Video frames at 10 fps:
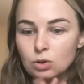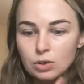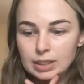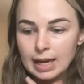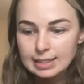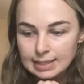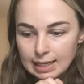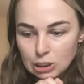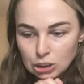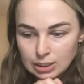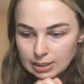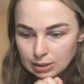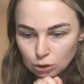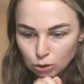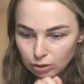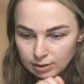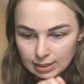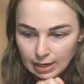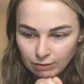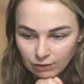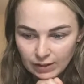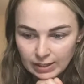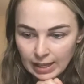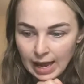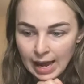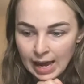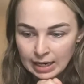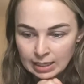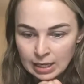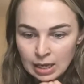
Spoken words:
organizations and trusts and everything that I